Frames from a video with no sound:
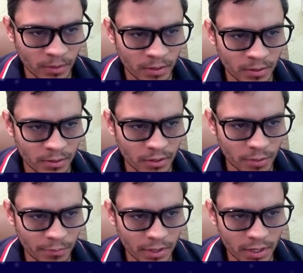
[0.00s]

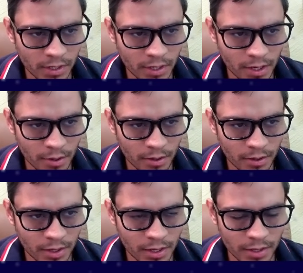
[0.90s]
jumping in,
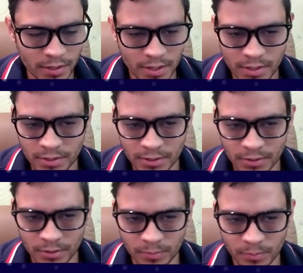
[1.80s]
hitting this,
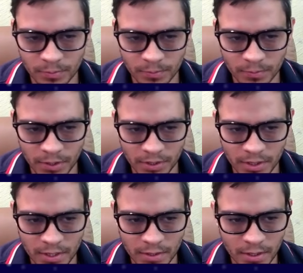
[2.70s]

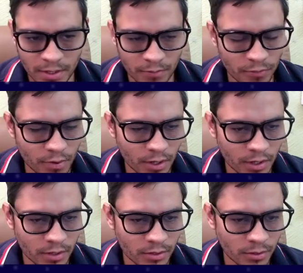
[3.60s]
threatening the fork.
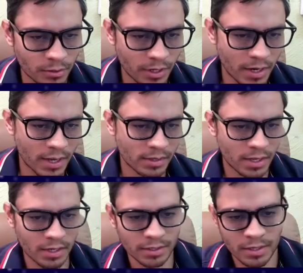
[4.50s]
So the knight
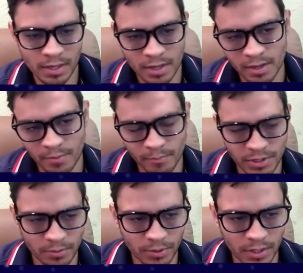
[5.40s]
takes,
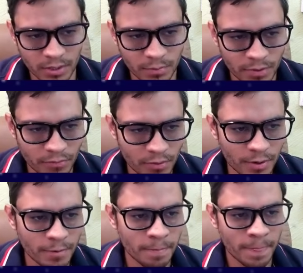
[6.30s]
bishop takes on
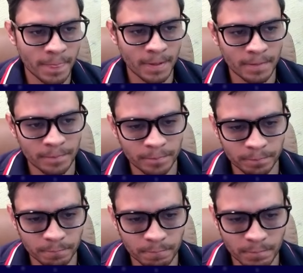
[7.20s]
b4,
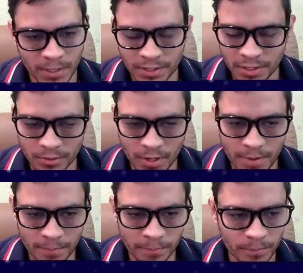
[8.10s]
c3,
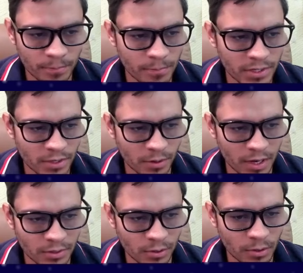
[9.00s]
bishop has
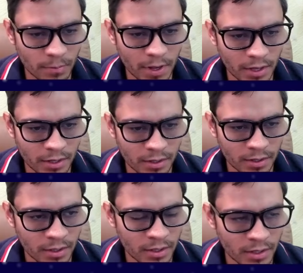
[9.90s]
to go back.
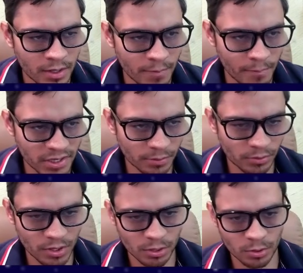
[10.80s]
Bishop to
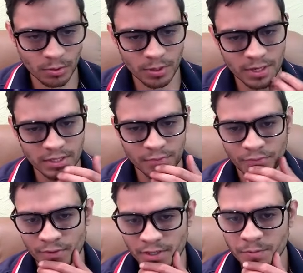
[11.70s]
d2 is the
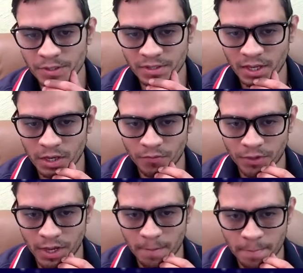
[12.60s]
first mistake of the game.